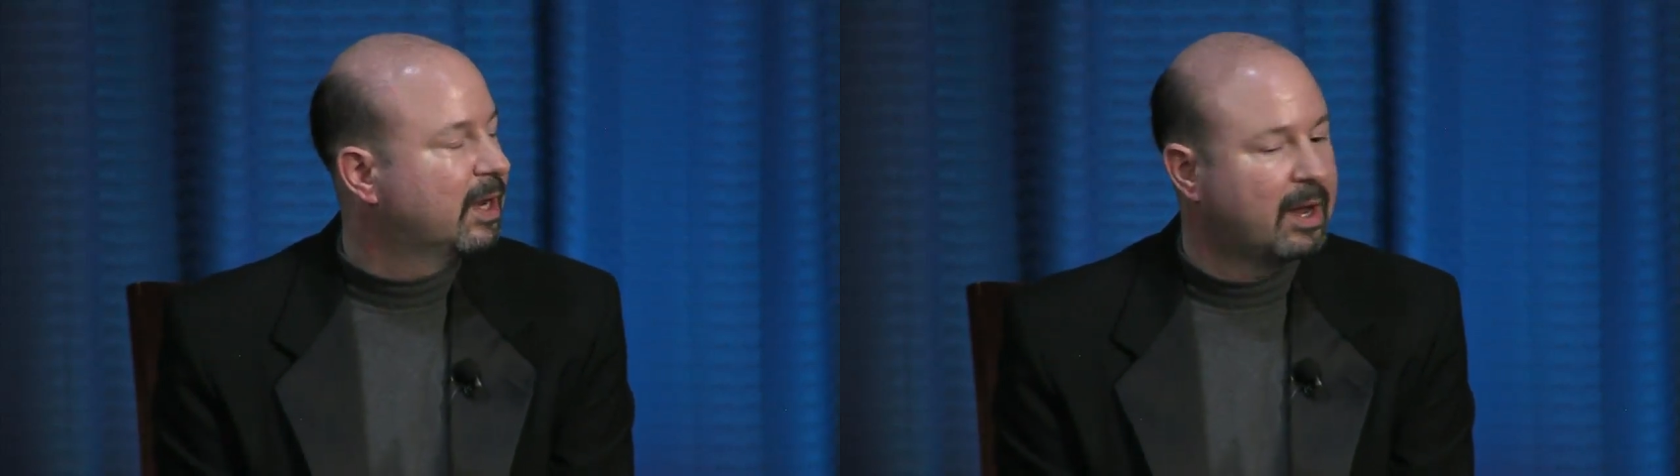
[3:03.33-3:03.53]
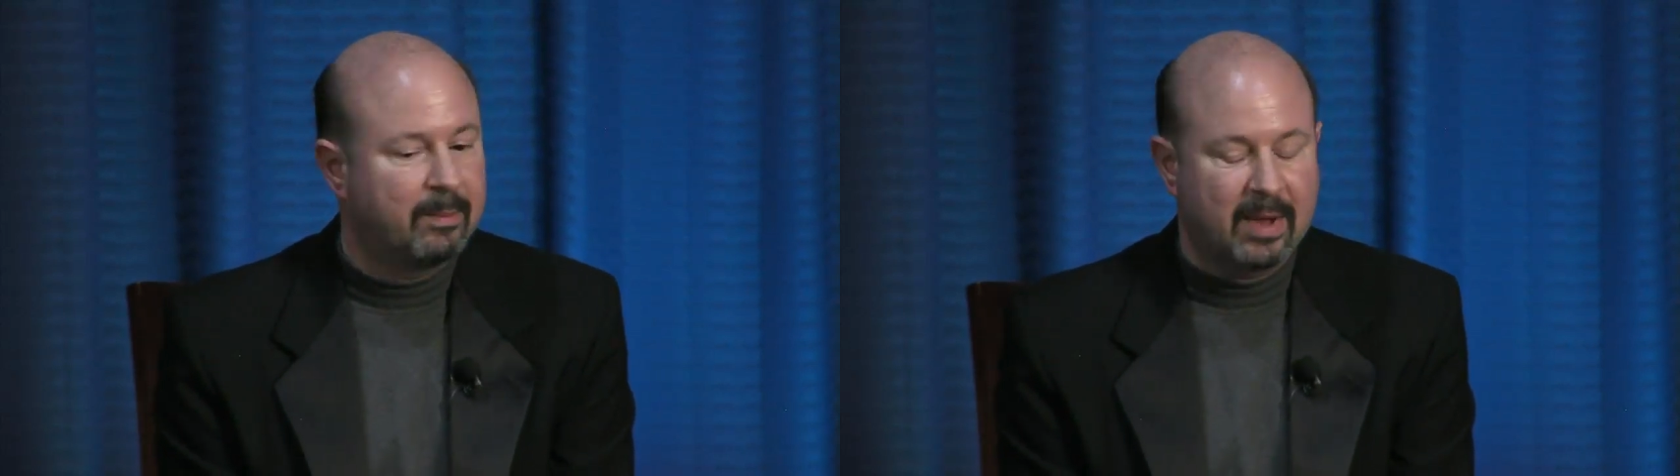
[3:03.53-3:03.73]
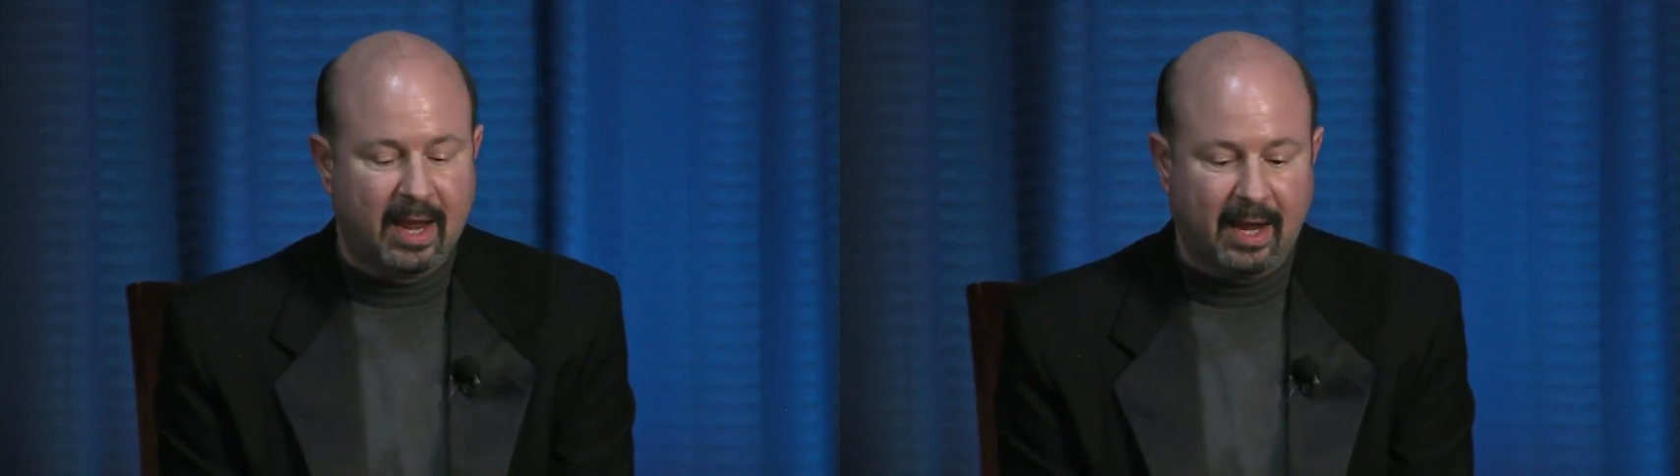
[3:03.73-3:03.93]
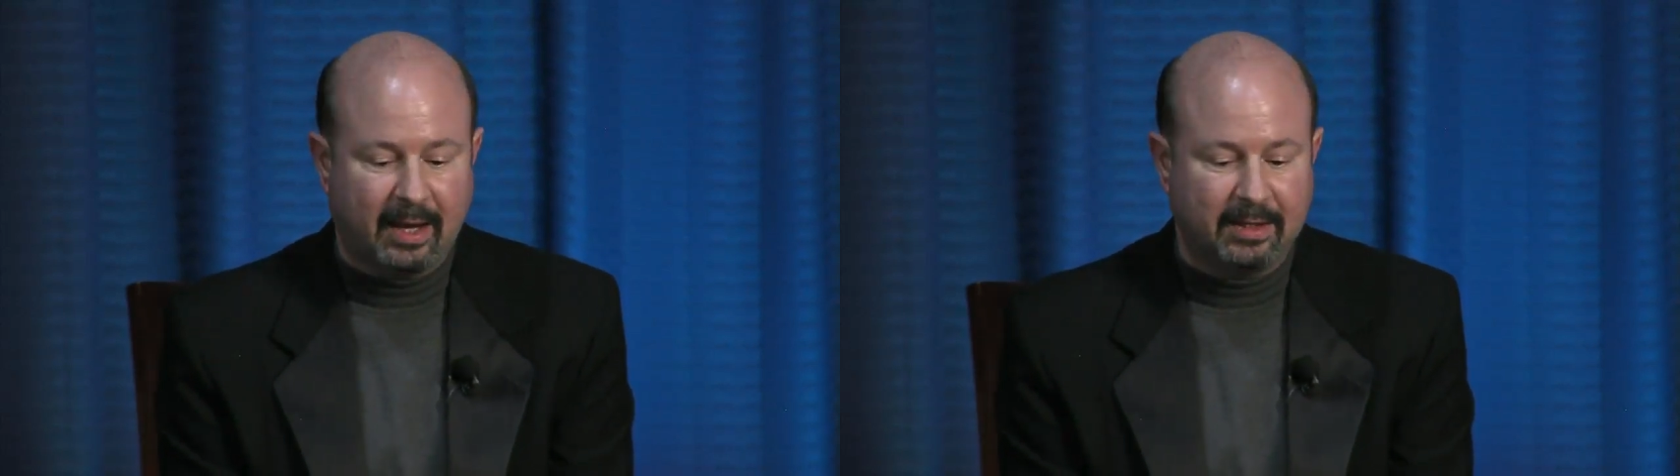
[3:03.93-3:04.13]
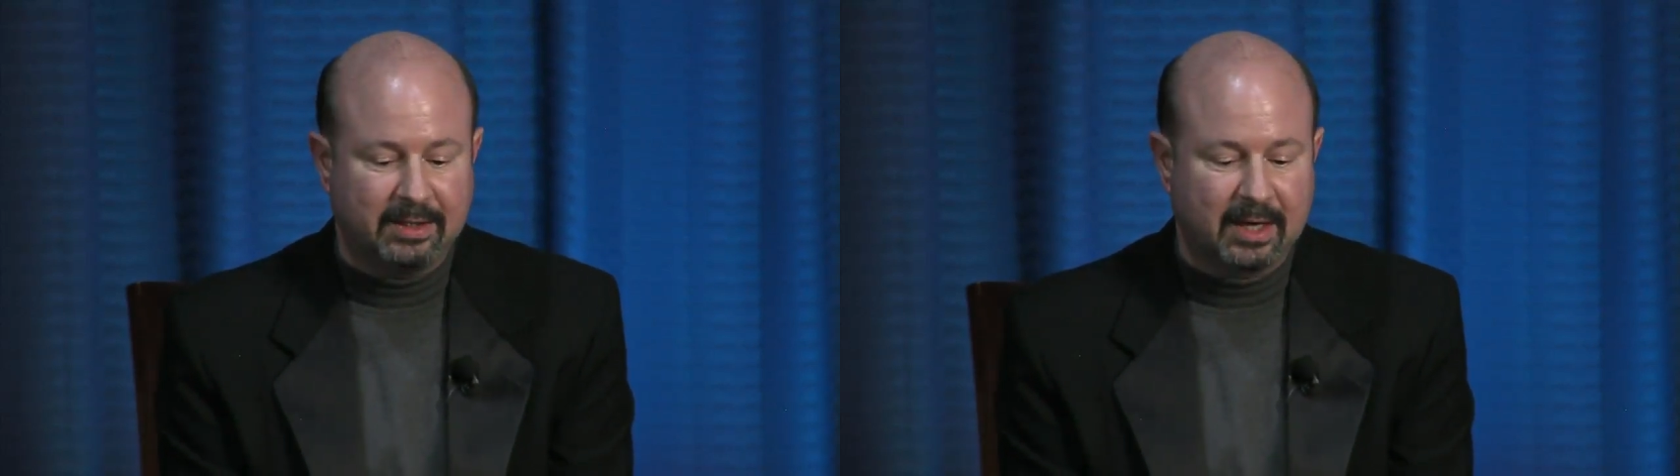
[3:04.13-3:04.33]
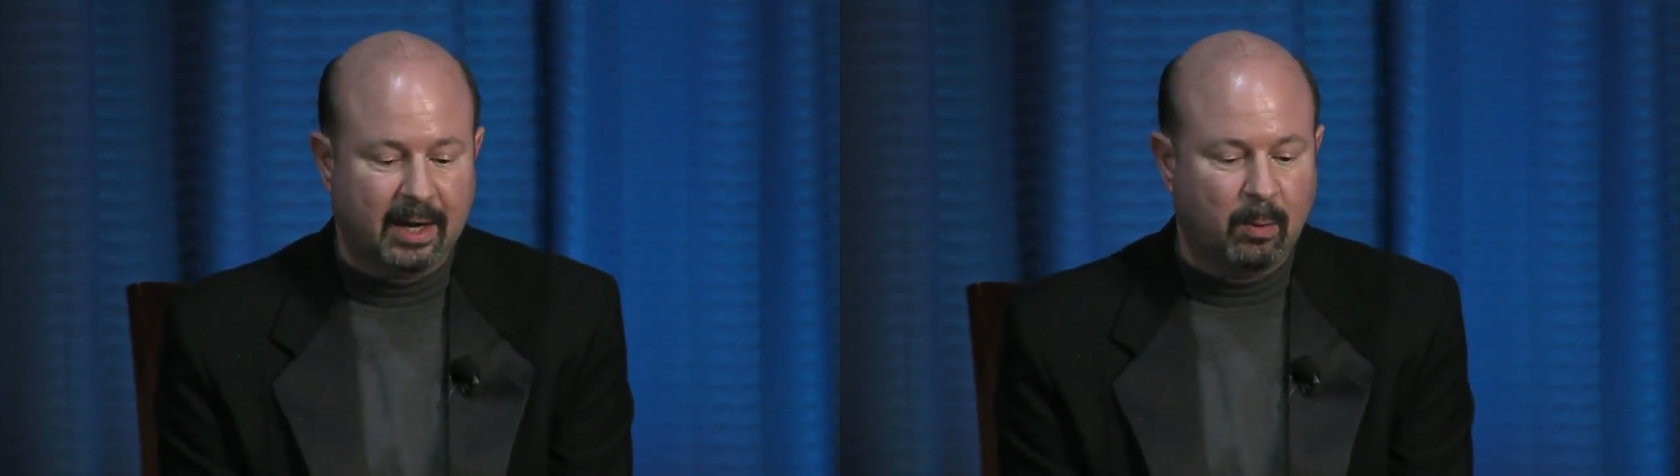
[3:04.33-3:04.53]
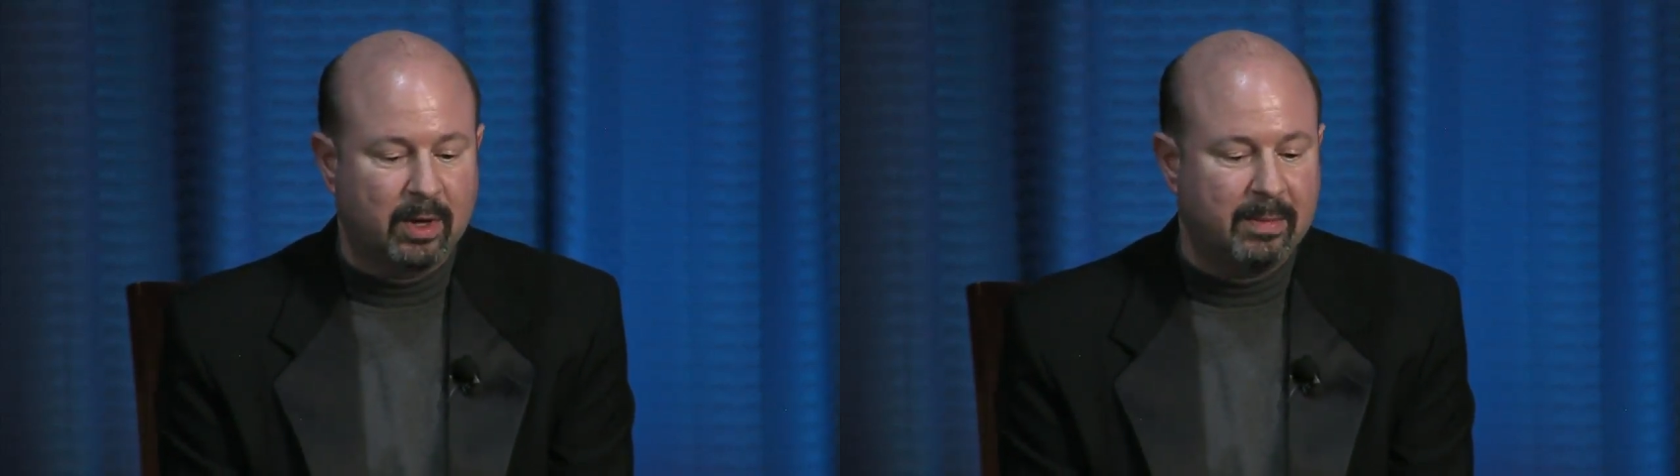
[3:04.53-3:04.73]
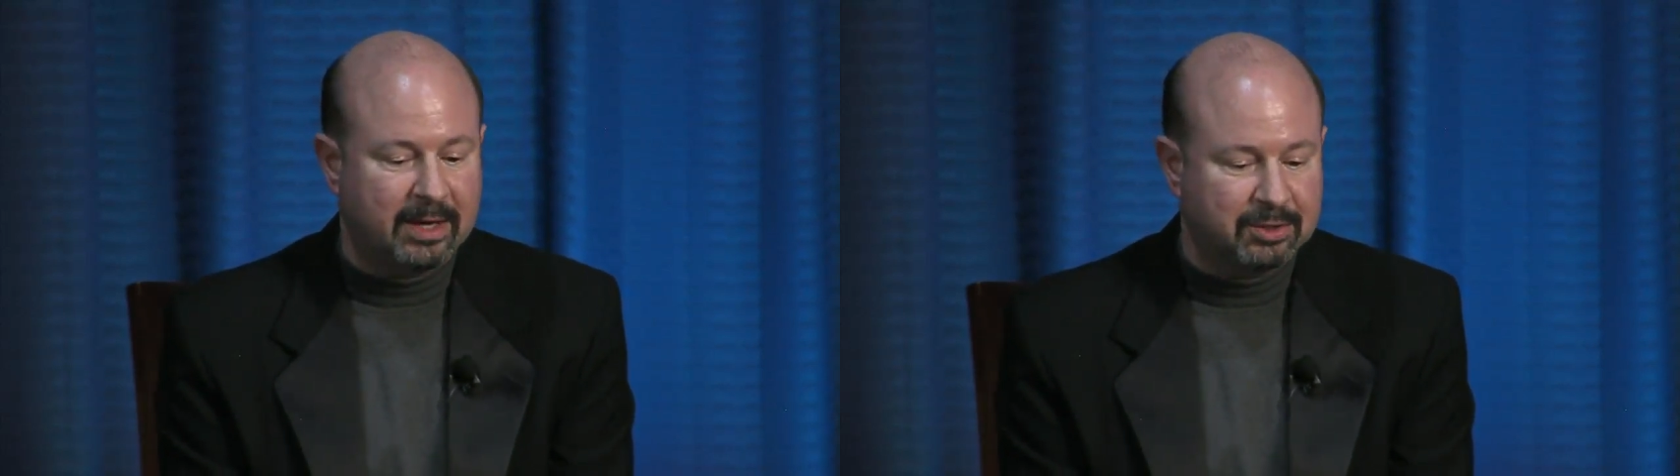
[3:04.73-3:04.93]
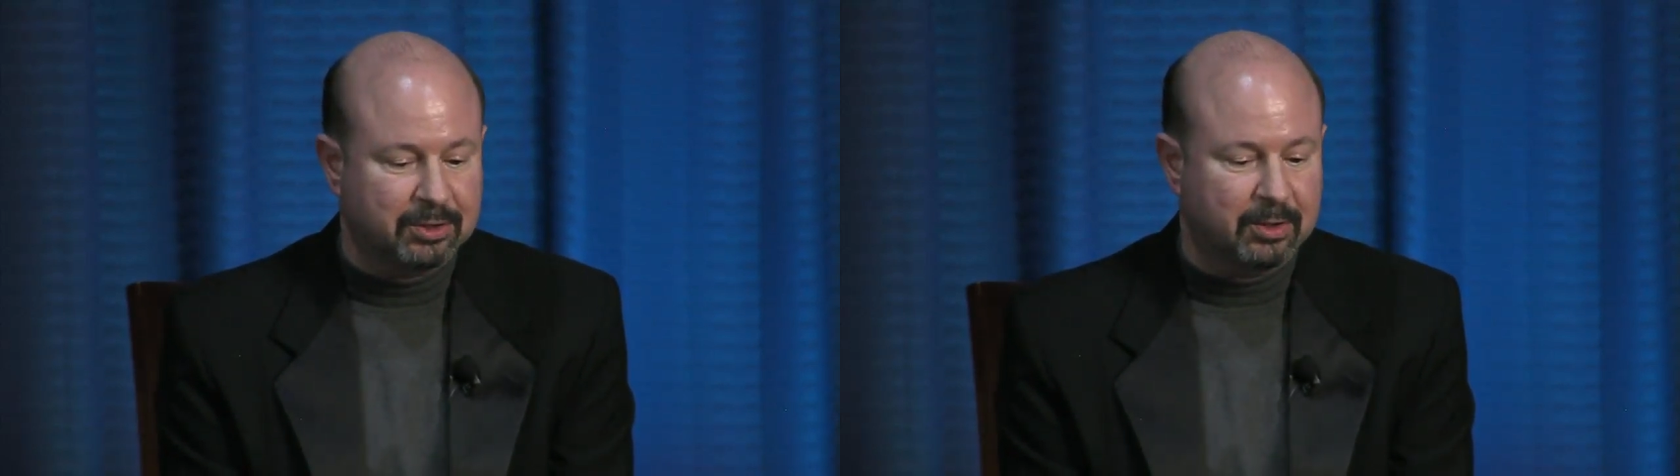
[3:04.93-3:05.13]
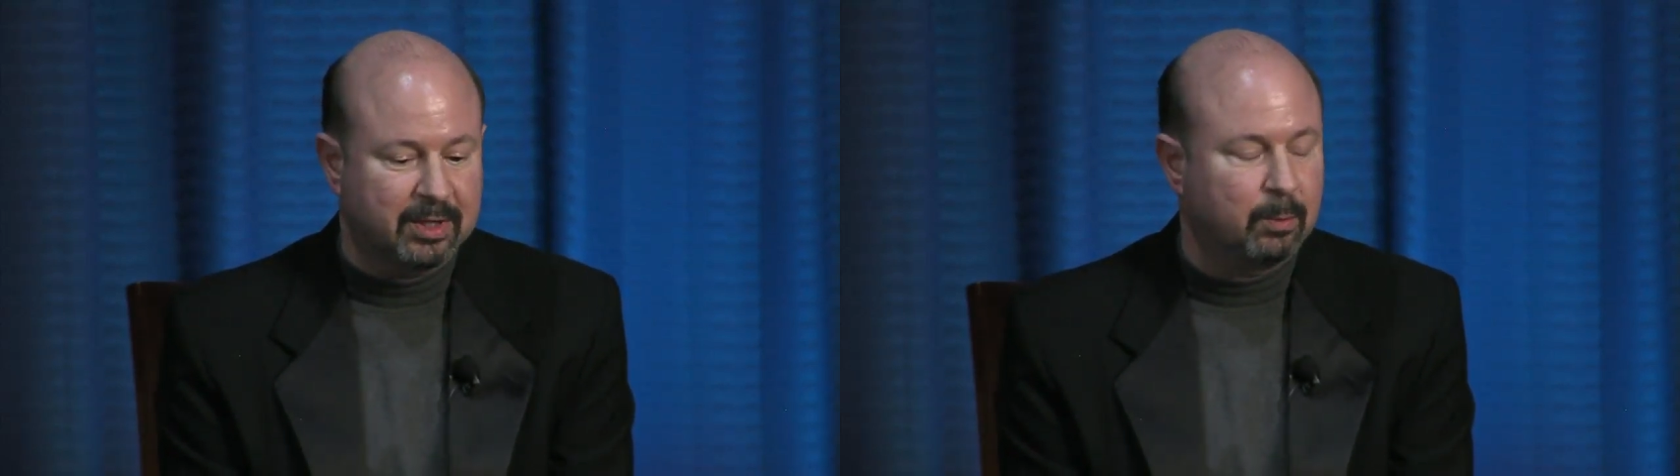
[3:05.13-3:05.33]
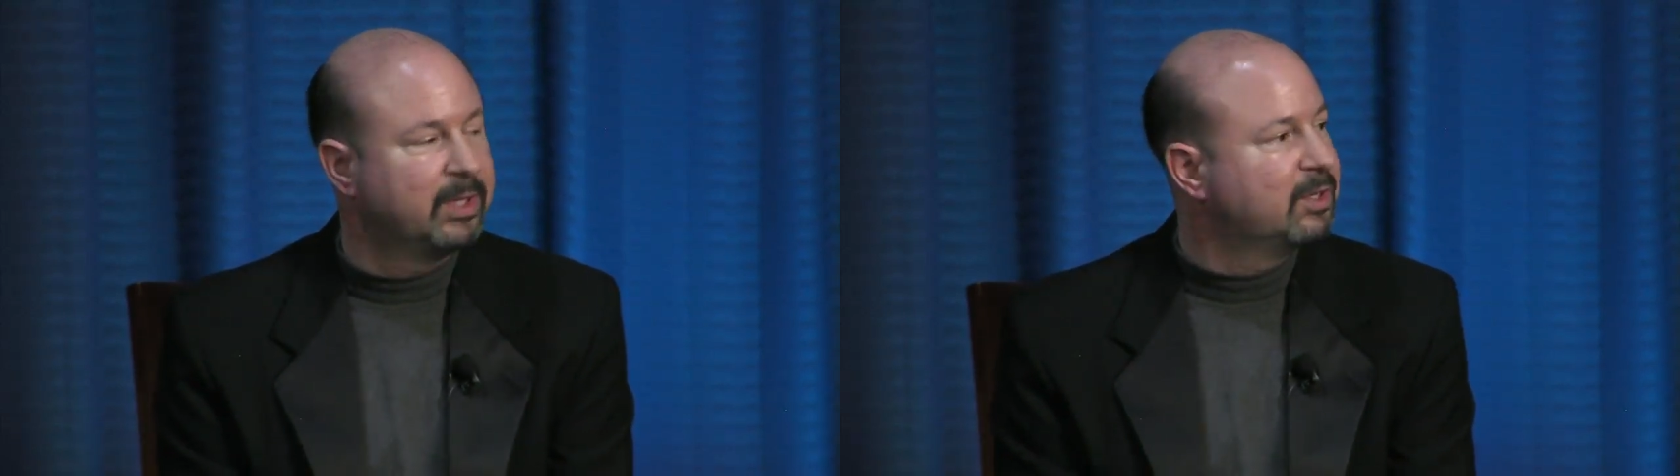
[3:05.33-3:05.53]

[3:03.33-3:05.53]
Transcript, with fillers: um, and I want to make sure that we